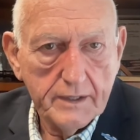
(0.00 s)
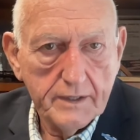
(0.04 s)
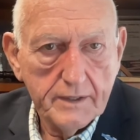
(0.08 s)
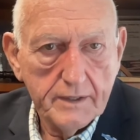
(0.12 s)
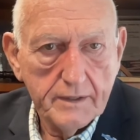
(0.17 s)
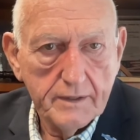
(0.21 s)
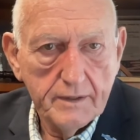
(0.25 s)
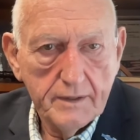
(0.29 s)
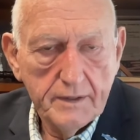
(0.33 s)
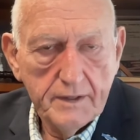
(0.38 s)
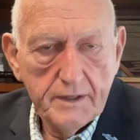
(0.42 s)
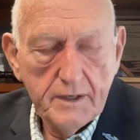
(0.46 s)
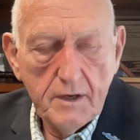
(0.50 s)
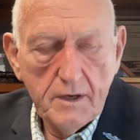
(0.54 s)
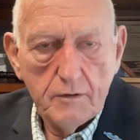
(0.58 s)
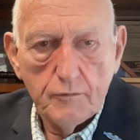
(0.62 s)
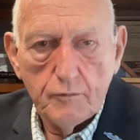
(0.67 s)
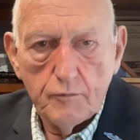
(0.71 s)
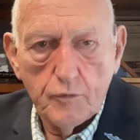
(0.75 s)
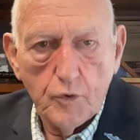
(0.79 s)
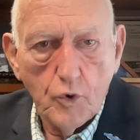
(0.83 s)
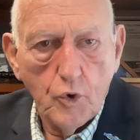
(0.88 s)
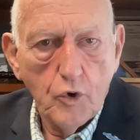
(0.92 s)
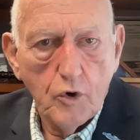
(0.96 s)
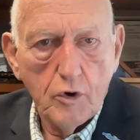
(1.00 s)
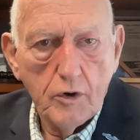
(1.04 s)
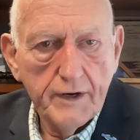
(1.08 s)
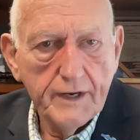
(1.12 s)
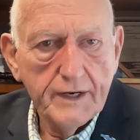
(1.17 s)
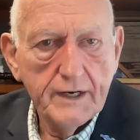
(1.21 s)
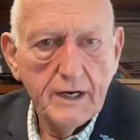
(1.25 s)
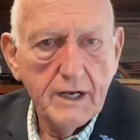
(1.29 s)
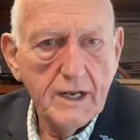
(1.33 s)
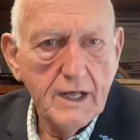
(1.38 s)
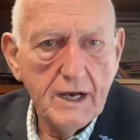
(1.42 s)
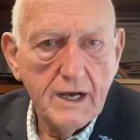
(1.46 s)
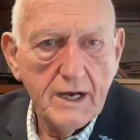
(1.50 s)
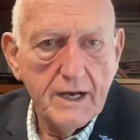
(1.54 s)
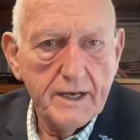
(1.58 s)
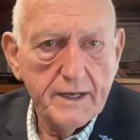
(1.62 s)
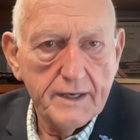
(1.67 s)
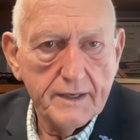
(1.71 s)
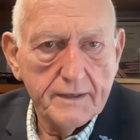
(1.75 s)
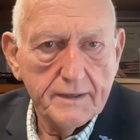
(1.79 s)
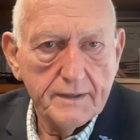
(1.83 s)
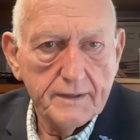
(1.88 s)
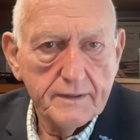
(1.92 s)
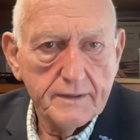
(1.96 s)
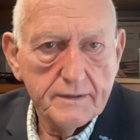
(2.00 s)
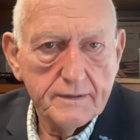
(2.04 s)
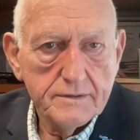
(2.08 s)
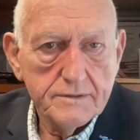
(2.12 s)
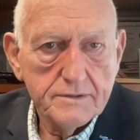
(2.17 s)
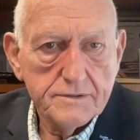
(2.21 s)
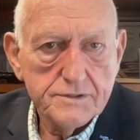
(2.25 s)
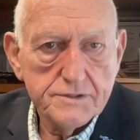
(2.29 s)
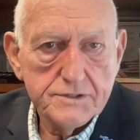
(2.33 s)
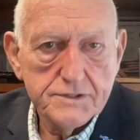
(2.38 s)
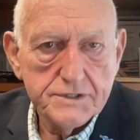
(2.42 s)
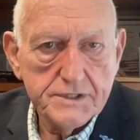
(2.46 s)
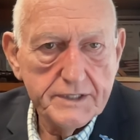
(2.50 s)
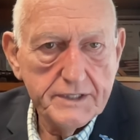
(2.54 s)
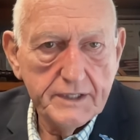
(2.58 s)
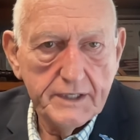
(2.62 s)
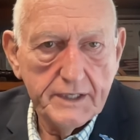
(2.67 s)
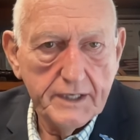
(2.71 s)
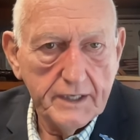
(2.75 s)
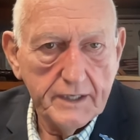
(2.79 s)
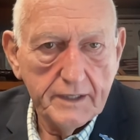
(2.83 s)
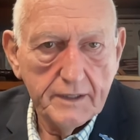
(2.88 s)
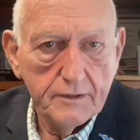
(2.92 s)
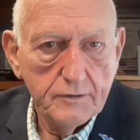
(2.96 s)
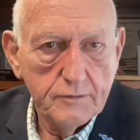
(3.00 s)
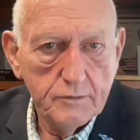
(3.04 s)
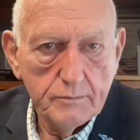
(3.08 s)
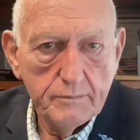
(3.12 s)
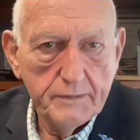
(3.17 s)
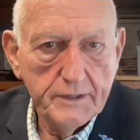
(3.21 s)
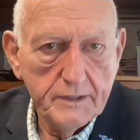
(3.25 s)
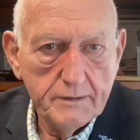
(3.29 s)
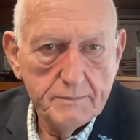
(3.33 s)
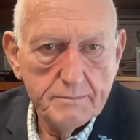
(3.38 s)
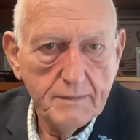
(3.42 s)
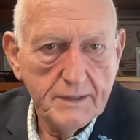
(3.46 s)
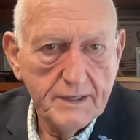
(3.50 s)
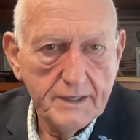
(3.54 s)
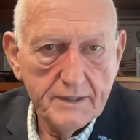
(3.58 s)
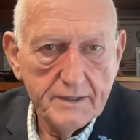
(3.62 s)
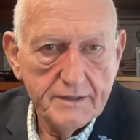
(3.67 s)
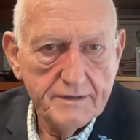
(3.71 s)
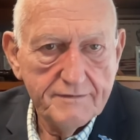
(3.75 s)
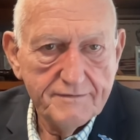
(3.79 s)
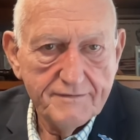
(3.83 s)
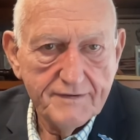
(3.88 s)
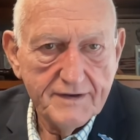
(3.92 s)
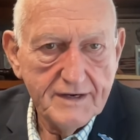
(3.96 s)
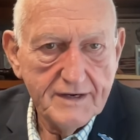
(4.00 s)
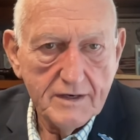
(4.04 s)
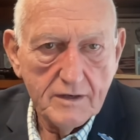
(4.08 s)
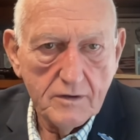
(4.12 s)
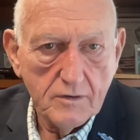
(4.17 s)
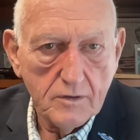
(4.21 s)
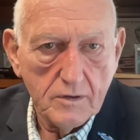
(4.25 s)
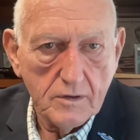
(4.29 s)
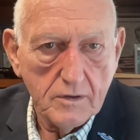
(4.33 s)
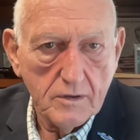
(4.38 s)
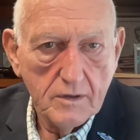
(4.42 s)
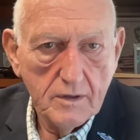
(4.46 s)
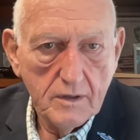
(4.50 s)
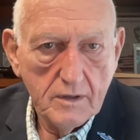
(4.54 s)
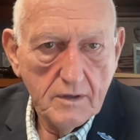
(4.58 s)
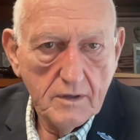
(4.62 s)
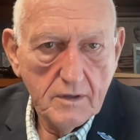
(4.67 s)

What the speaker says: a roaring lion, seeking whom he might devour.